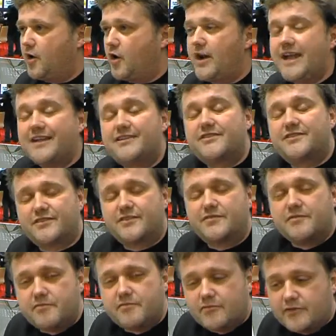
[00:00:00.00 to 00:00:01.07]
or that
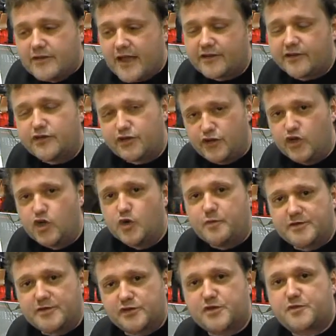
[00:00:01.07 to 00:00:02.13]
the tube
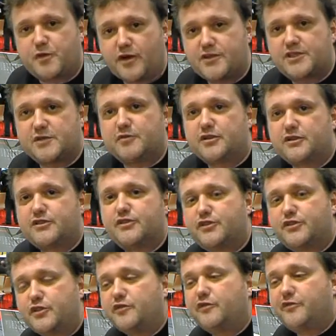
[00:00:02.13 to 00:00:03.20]
is responsible to
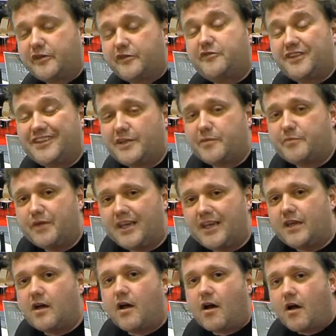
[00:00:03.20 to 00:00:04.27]
do 15
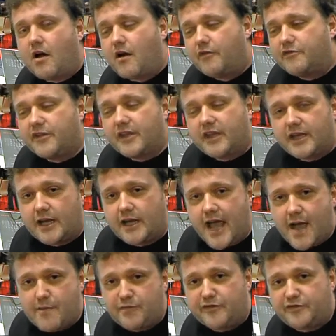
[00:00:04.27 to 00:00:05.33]
dB of the
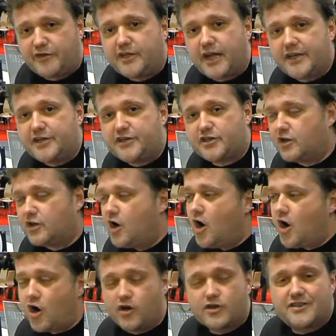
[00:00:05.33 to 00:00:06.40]
amplification,
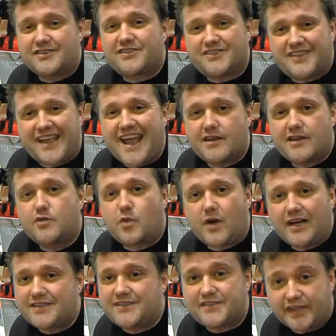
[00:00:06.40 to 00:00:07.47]
or just
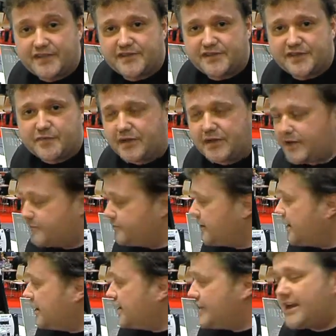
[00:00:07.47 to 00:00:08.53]
standard-wise 6
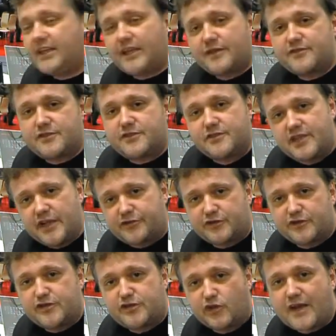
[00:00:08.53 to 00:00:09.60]
dB. That gives
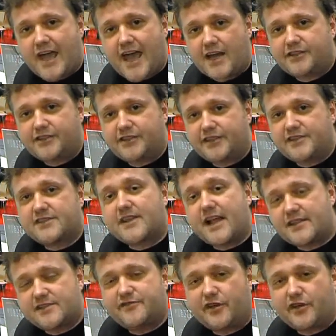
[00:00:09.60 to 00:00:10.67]
different tonalities, and
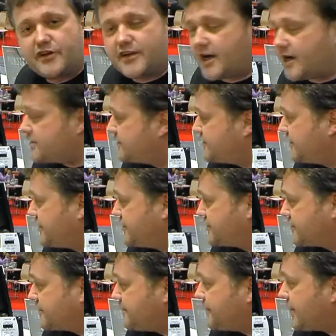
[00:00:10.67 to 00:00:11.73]
that's a very nice feature.